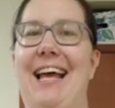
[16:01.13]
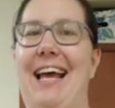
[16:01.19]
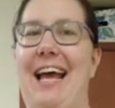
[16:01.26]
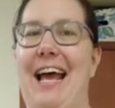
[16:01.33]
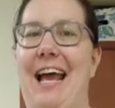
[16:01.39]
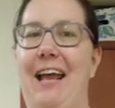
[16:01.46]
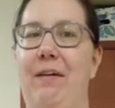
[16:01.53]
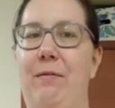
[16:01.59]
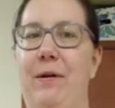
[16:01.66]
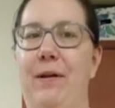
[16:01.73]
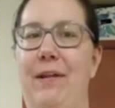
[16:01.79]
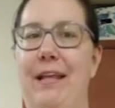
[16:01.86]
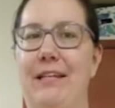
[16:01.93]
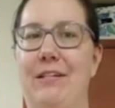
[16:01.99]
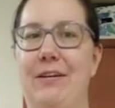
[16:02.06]
I
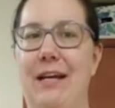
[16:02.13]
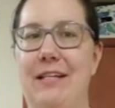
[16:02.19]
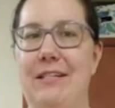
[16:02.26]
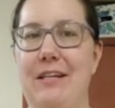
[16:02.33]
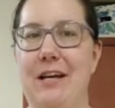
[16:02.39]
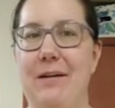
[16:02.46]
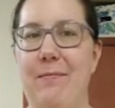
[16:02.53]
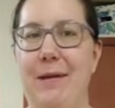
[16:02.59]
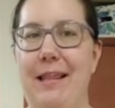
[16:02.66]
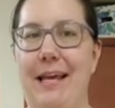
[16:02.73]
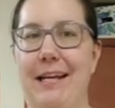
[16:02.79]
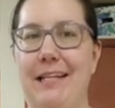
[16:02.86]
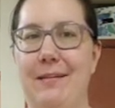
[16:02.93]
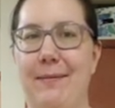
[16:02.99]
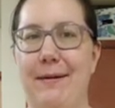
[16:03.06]
will let you guys know, but
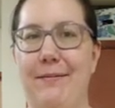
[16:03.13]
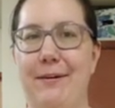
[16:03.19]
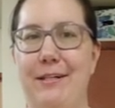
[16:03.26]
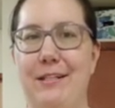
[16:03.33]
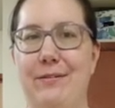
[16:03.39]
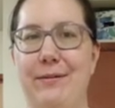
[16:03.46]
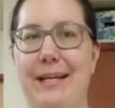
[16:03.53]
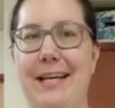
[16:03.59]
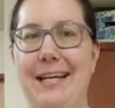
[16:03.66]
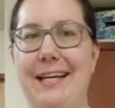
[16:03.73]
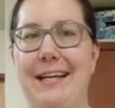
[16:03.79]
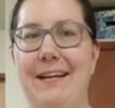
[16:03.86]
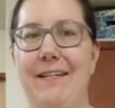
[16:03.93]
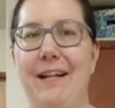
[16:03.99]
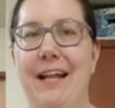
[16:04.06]
that is my first
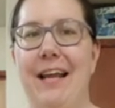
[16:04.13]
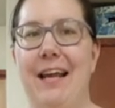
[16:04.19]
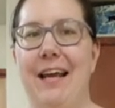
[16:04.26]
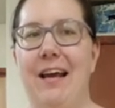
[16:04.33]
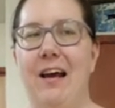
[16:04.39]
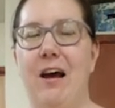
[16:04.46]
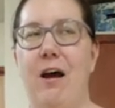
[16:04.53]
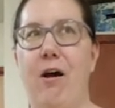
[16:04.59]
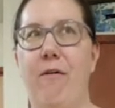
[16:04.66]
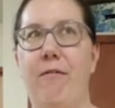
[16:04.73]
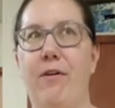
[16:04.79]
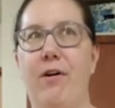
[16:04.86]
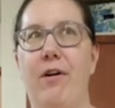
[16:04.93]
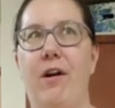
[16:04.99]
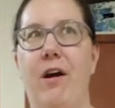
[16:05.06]
week.
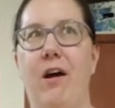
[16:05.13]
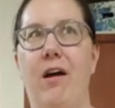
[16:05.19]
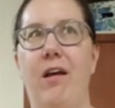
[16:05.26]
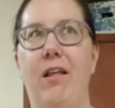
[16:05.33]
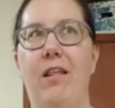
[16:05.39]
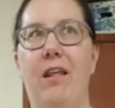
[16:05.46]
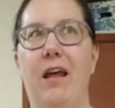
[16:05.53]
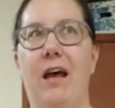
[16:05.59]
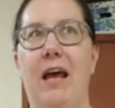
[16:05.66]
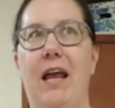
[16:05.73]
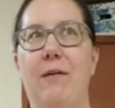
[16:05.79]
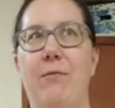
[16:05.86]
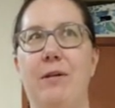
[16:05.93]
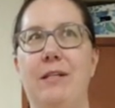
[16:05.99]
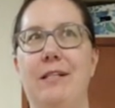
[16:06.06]
Overall,
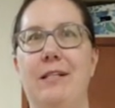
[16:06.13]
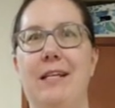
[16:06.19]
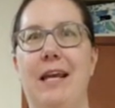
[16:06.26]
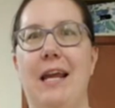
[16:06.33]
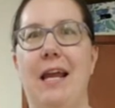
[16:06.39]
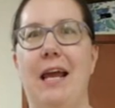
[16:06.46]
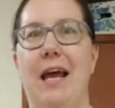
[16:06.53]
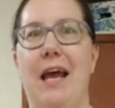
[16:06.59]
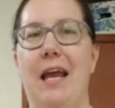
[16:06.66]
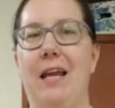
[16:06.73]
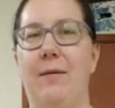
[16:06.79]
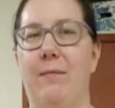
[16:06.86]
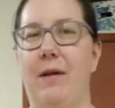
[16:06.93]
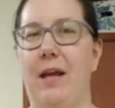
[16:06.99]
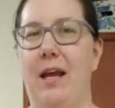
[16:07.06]
I would say I
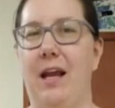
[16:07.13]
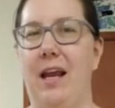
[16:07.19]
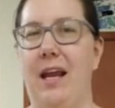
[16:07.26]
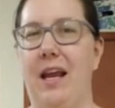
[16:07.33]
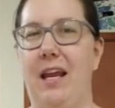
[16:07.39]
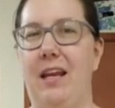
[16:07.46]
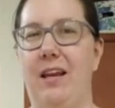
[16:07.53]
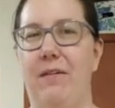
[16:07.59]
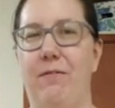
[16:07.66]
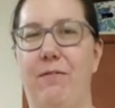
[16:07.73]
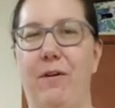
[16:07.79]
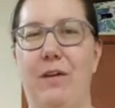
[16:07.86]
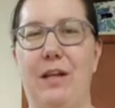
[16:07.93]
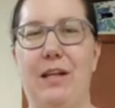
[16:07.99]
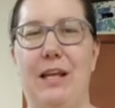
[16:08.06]
am kind of
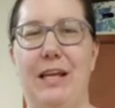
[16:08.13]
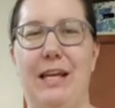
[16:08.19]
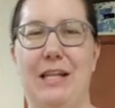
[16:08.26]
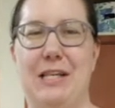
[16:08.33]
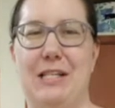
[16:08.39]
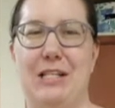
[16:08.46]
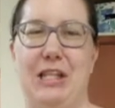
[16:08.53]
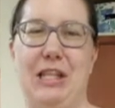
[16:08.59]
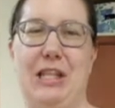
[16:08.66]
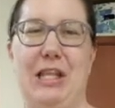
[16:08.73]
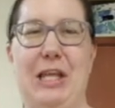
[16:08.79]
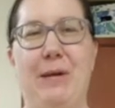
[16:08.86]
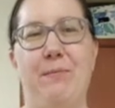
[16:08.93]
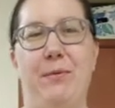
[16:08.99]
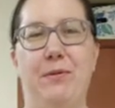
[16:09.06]
feeling like in this
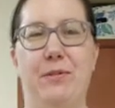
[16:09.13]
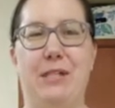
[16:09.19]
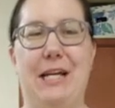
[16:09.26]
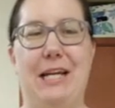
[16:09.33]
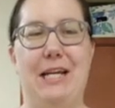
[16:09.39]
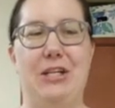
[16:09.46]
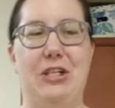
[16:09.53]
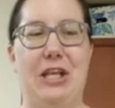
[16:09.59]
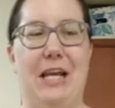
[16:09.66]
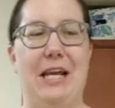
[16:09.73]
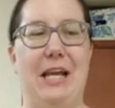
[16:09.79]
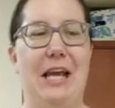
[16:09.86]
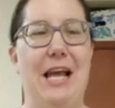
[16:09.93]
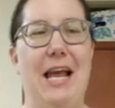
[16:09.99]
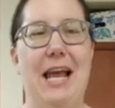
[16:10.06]
limbo stage. Like,
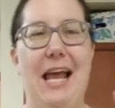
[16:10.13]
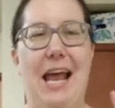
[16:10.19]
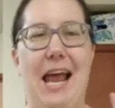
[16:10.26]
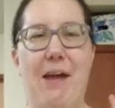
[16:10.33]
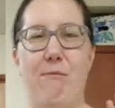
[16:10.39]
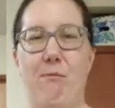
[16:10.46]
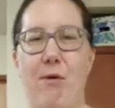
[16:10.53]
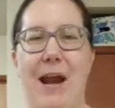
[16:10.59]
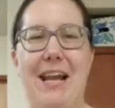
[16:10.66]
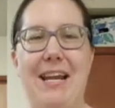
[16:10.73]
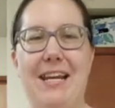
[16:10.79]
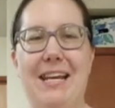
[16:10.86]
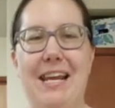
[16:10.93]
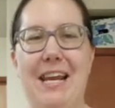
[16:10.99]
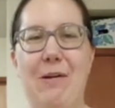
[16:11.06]
I'm
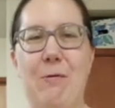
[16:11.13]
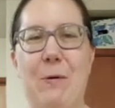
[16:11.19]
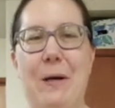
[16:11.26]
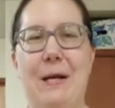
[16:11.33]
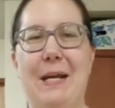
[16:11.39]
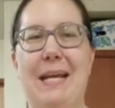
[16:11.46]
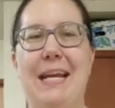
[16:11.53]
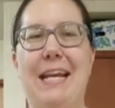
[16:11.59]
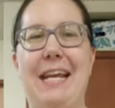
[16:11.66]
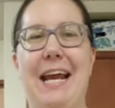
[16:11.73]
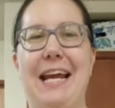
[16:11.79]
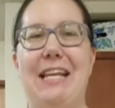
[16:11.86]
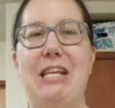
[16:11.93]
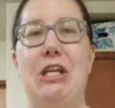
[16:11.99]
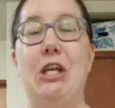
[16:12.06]
ready to get
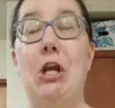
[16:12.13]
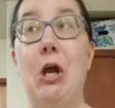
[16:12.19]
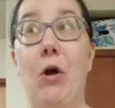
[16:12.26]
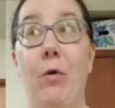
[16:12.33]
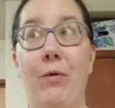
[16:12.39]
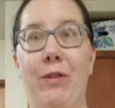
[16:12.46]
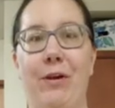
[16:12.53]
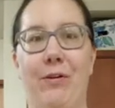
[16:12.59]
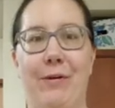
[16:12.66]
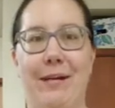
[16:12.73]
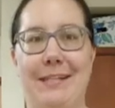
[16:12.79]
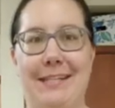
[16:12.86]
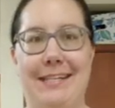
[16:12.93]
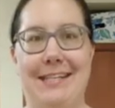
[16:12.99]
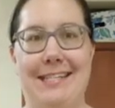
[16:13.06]
working. I know the
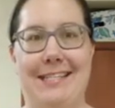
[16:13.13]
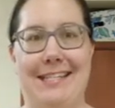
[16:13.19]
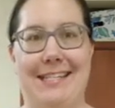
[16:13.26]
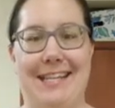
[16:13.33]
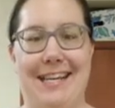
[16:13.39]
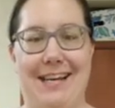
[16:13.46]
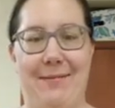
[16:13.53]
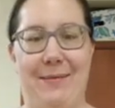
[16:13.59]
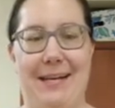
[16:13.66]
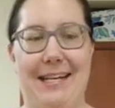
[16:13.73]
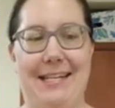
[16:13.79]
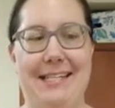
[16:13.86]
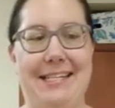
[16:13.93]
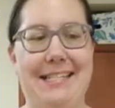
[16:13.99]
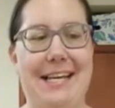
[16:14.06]
craziness is coming
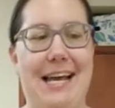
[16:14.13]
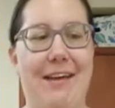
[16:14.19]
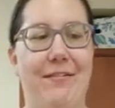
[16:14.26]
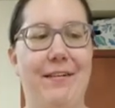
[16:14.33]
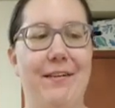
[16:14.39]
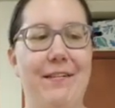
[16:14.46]
and stuff.